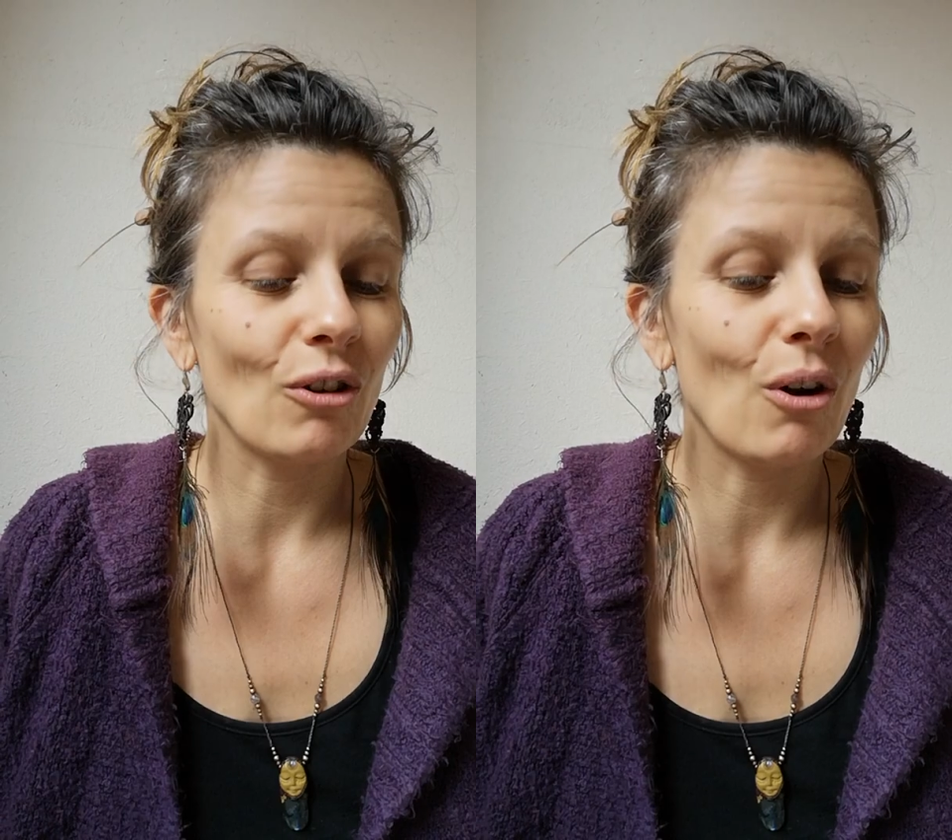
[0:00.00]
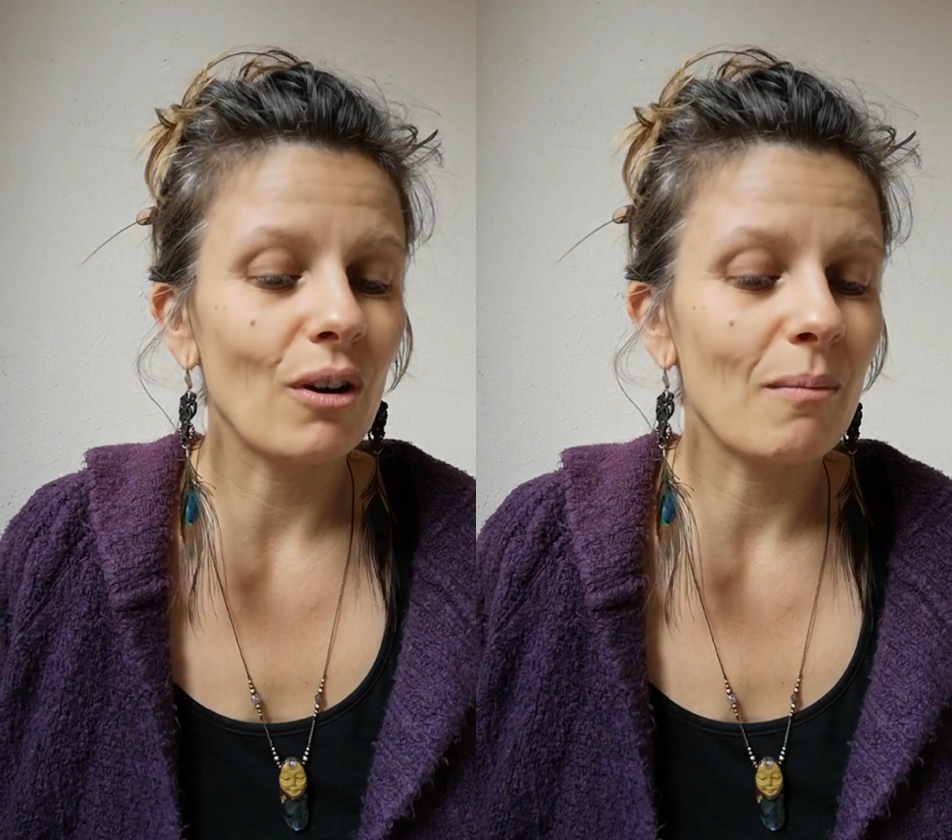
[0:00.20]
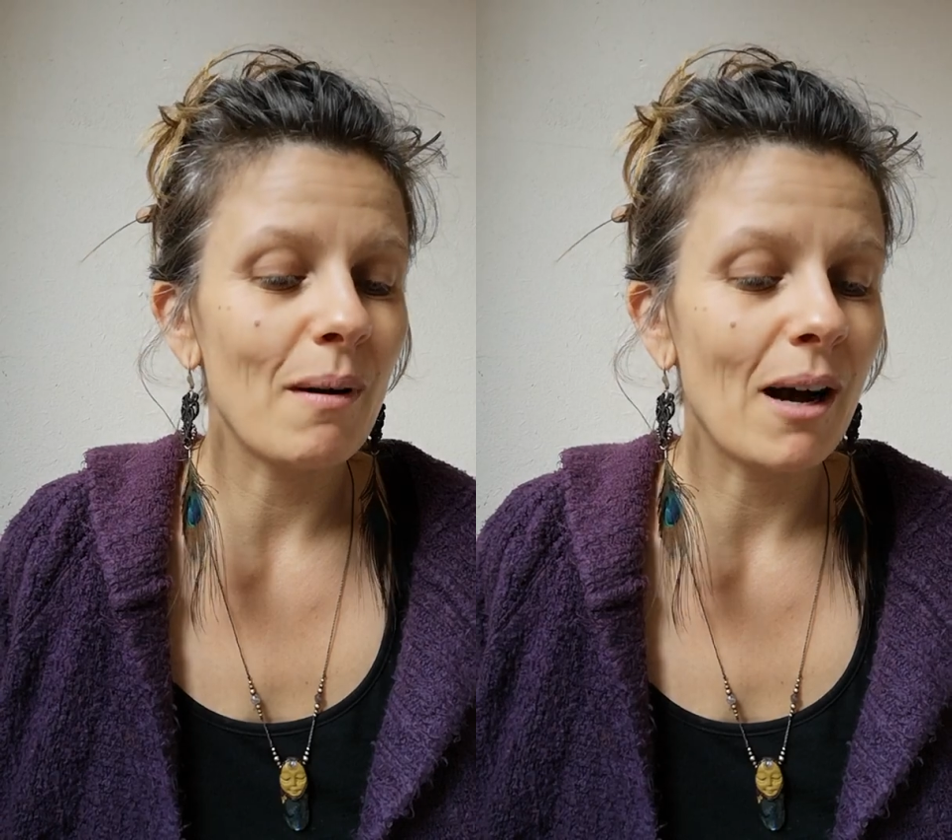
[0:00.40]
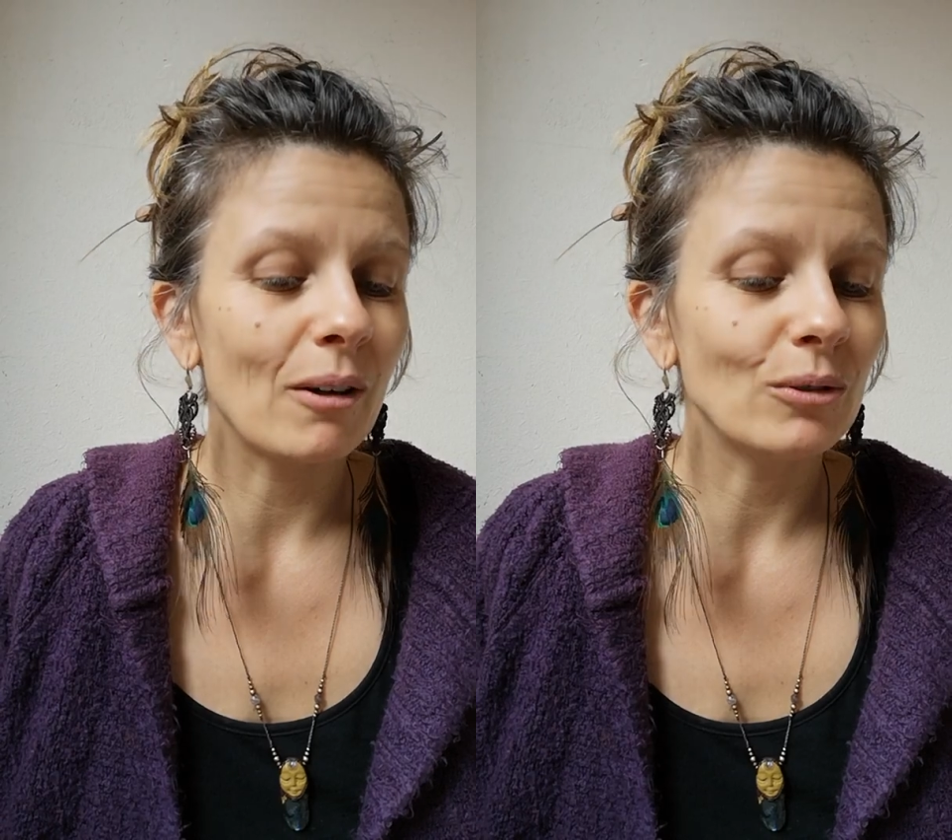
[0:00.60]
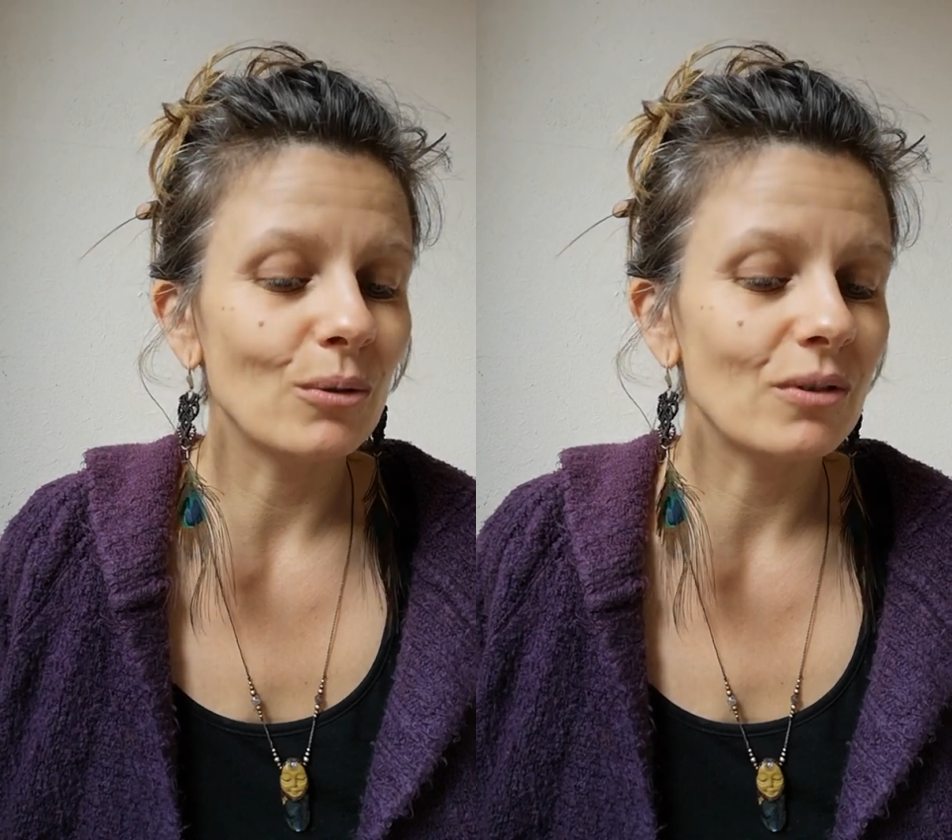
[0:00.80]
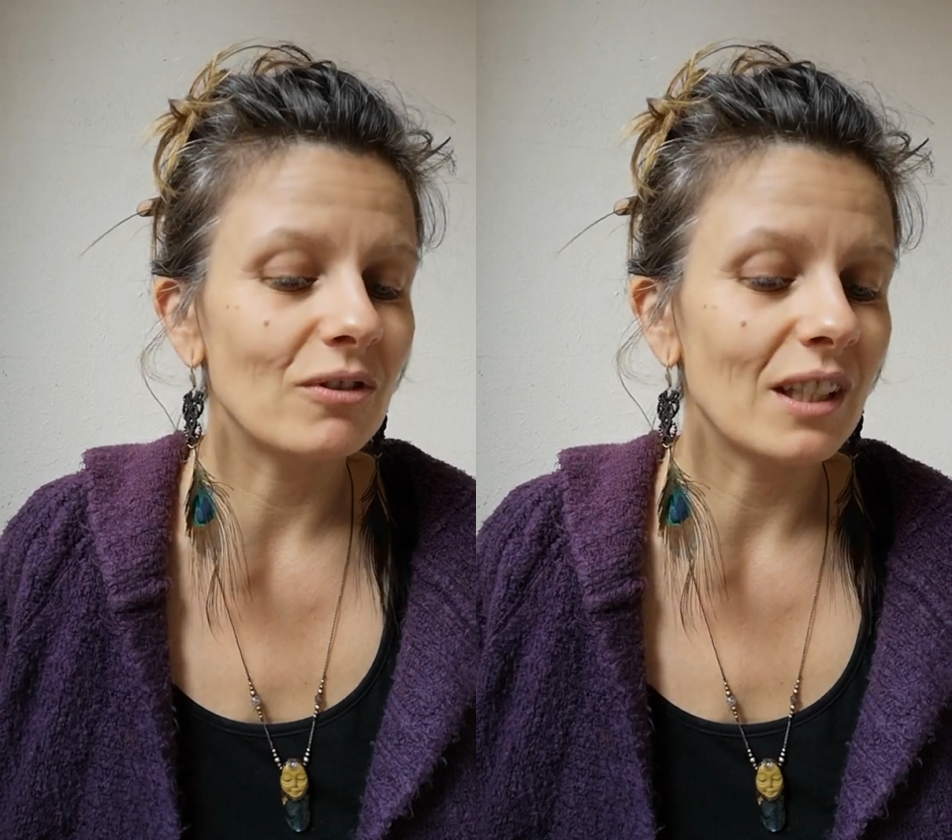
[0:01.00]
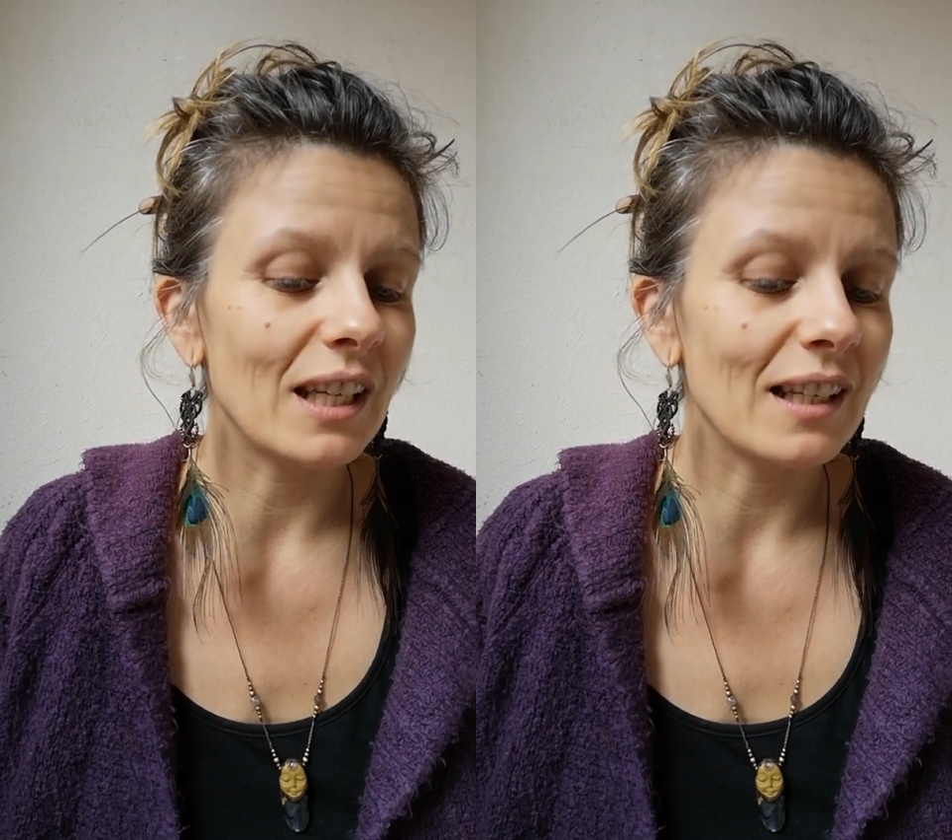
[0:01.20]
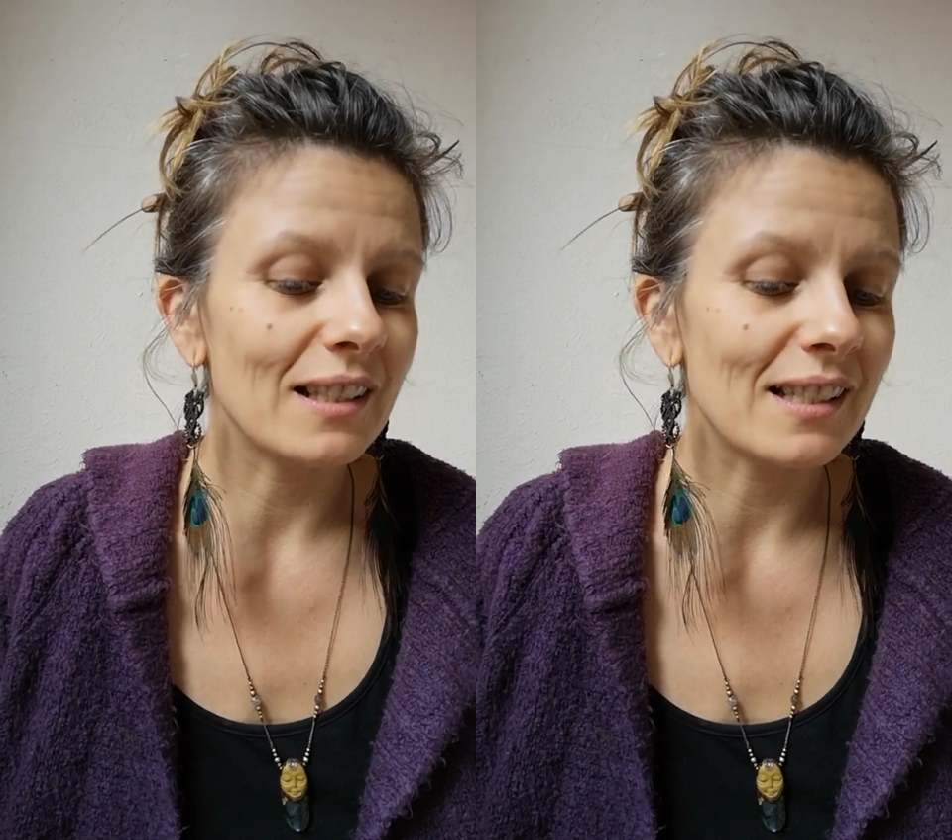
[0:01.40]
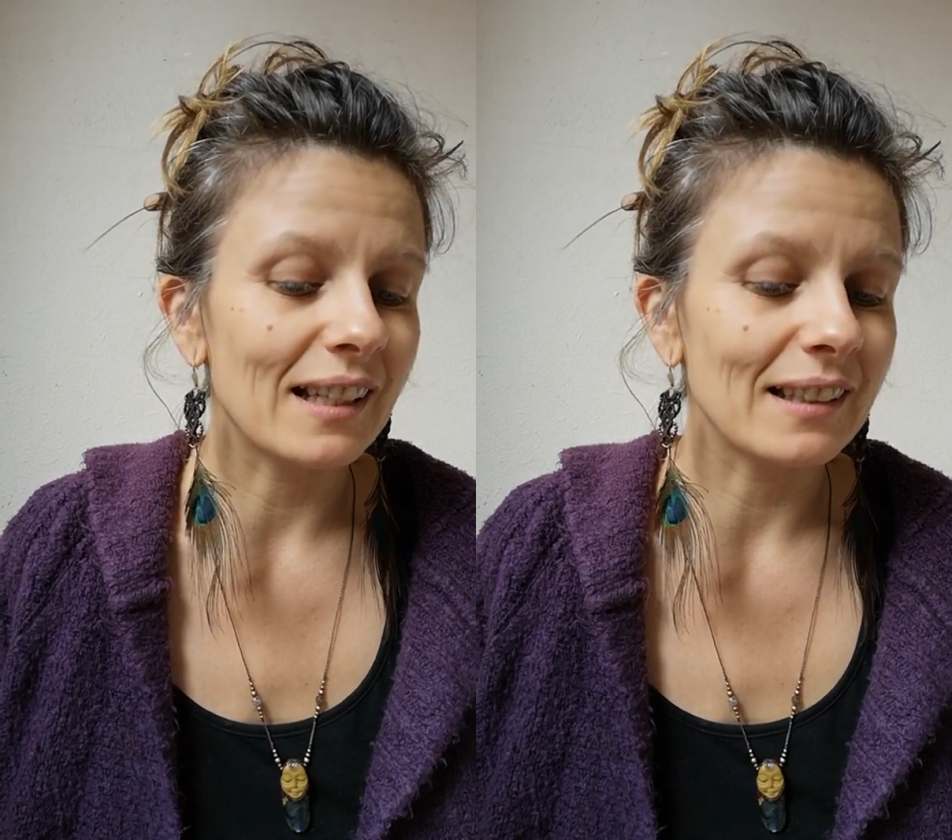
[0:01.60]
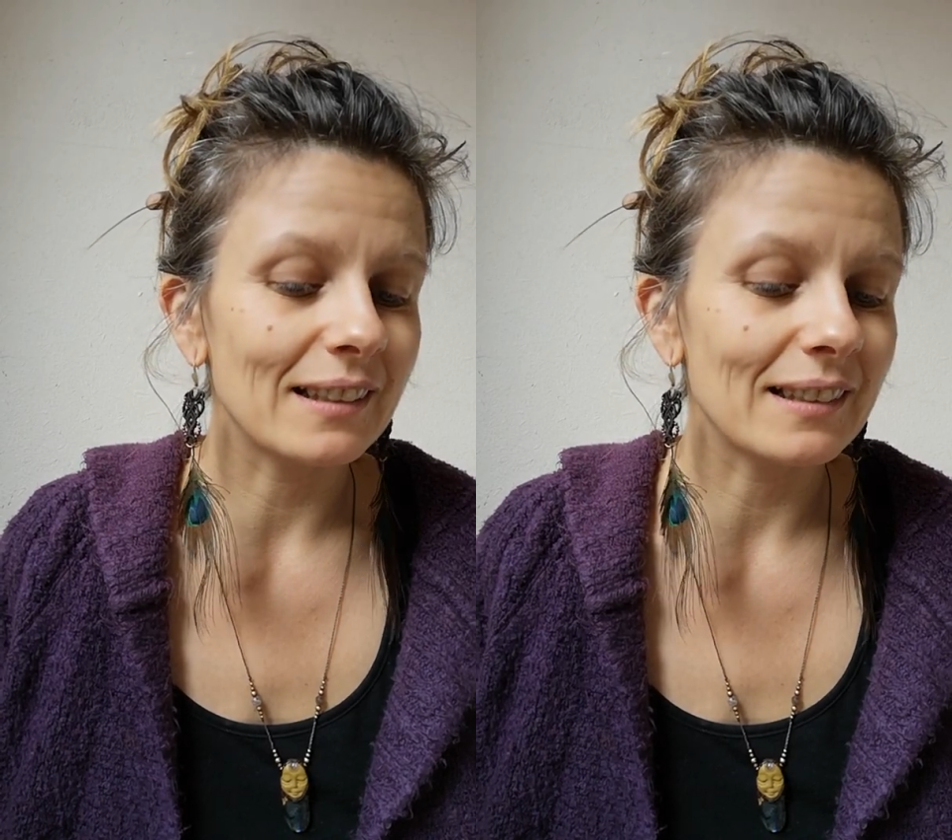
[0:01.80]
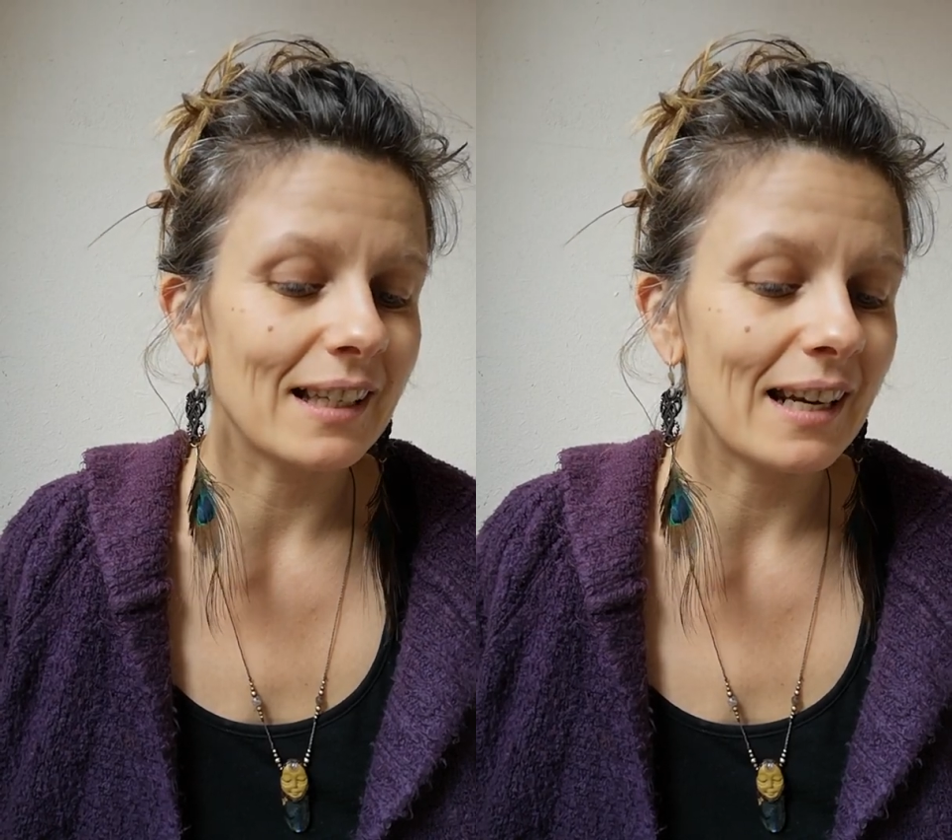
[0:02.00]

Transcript: talk about those things and